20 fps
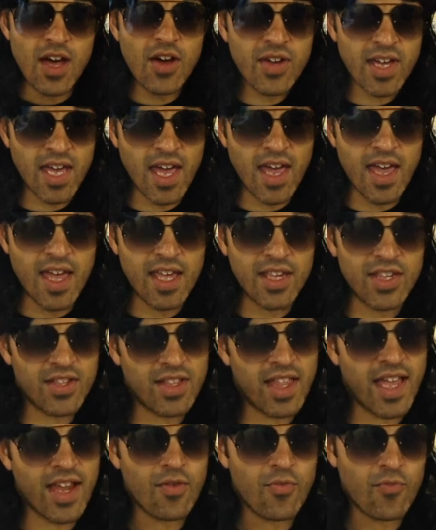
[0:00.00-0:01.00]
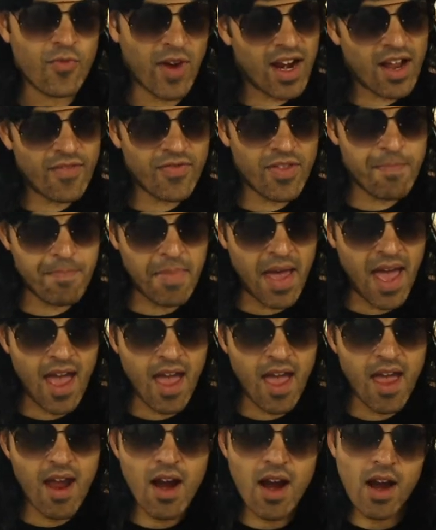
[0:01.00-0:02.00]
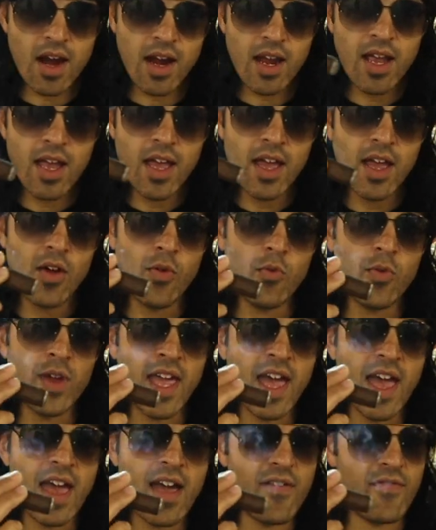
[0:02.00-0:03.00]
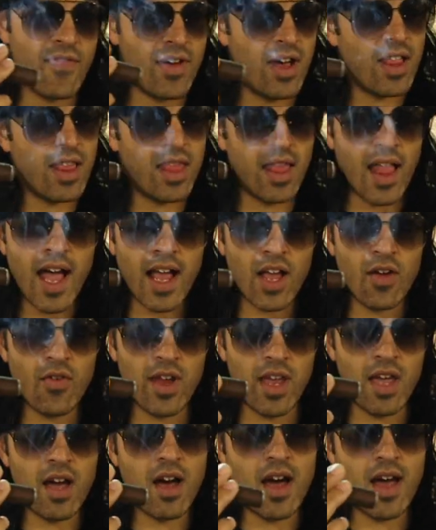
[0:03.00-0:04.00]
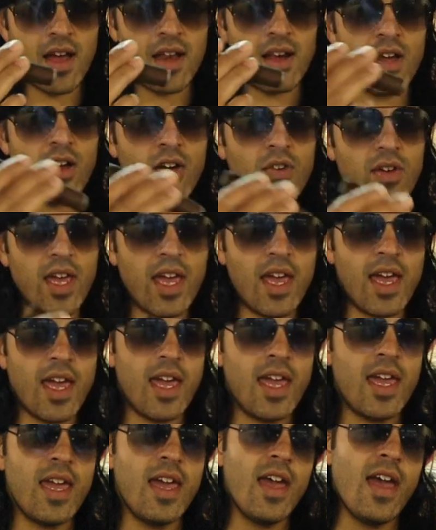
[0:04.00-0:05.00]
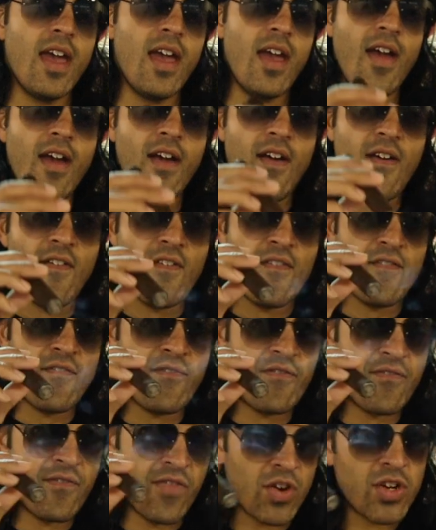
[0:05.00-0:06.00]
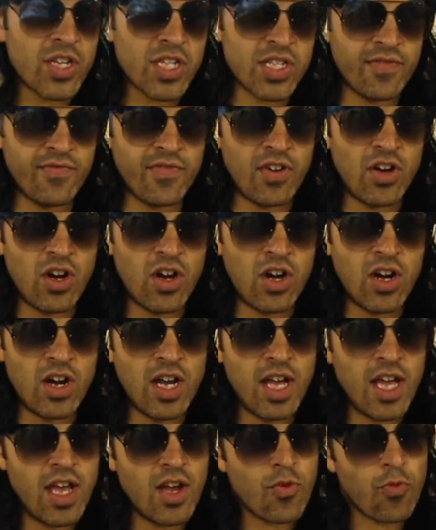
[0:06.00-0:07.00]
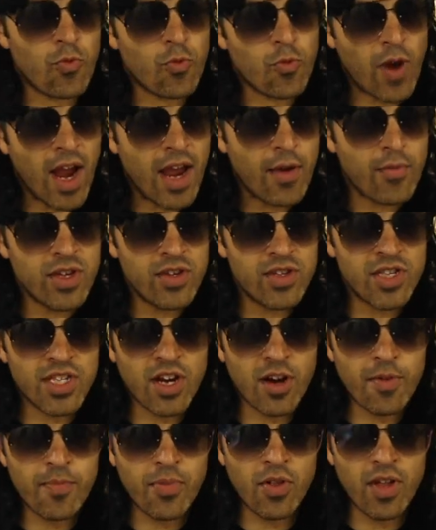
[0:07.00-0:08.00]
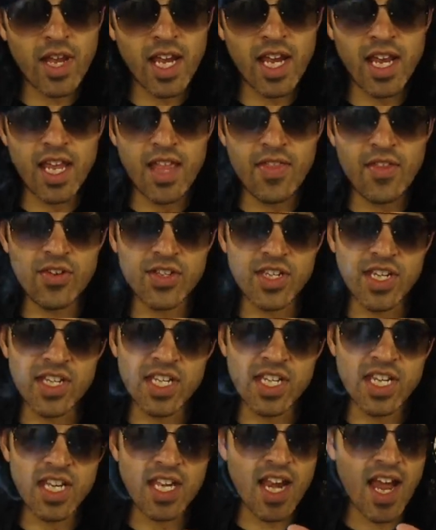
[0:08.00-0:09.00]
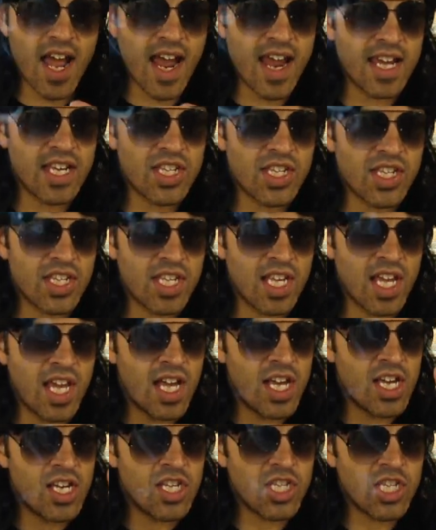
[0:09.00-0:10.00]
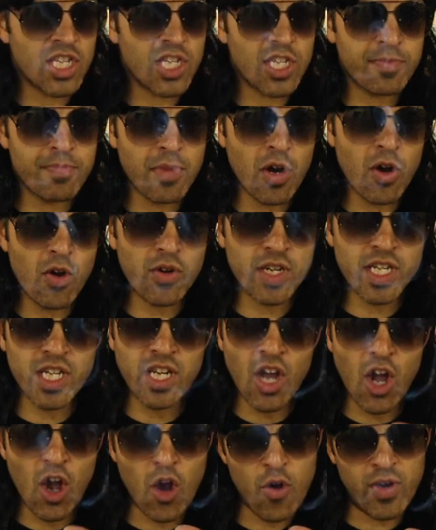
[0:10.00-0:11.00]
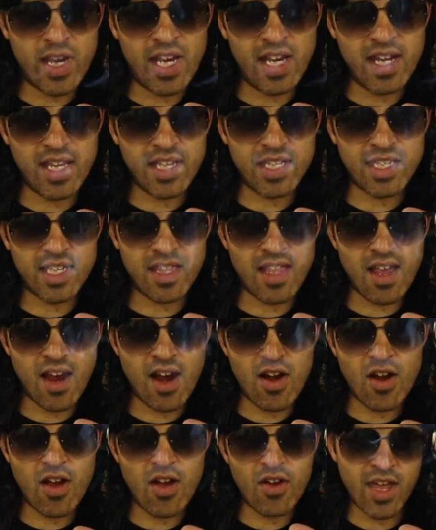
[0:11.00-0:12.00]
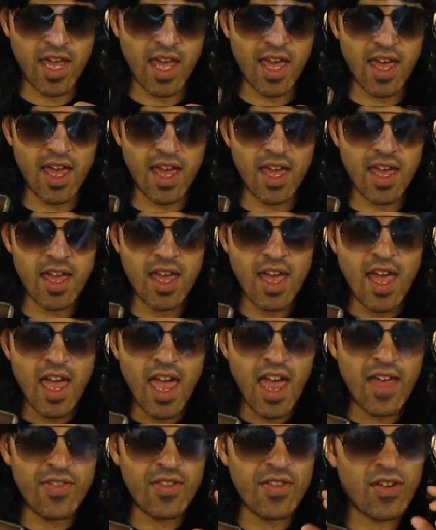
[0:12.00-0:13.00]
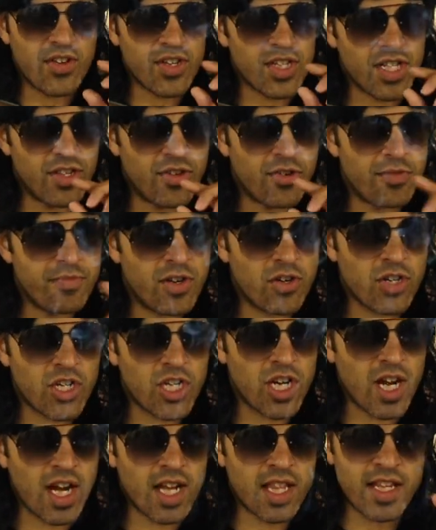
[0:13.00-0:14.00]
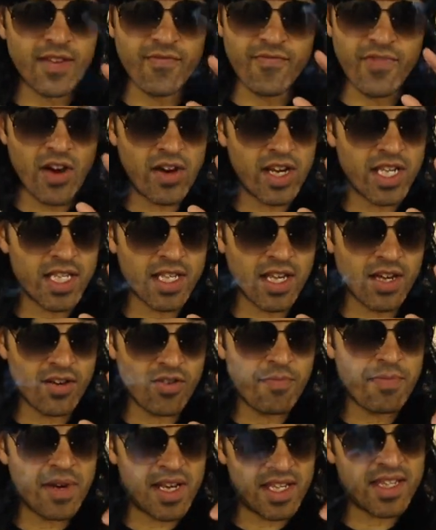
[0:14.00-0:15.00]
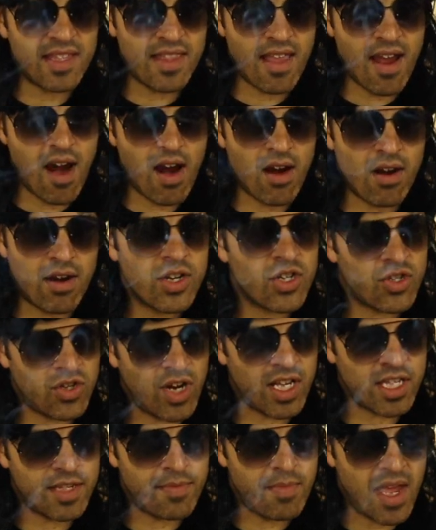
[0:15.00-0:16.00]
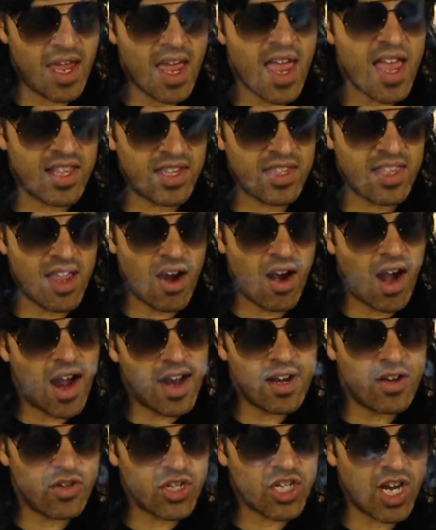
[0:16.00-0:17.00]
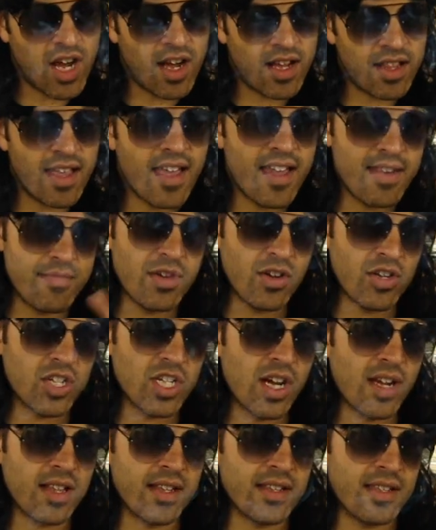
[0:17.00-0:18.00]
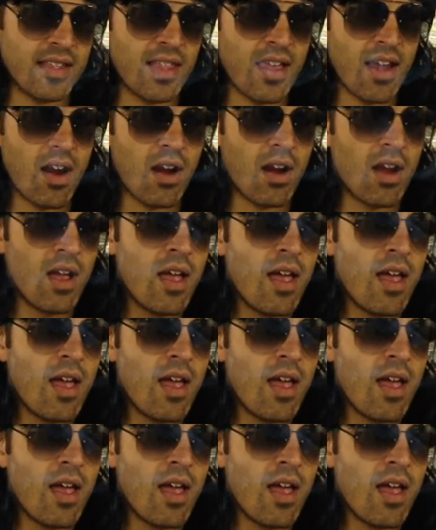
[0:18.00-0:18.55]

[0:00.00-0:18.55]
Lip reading: Okay, so like right off the bat here, we have a lot going on, okay? First of all, right when you start pulling it in, there's this nice smoked oakiness in there, okay? And then there's a little milk chocolate, very subtle, but it's there. Trust me, it's there. I know chocolate and milk chocolate's there.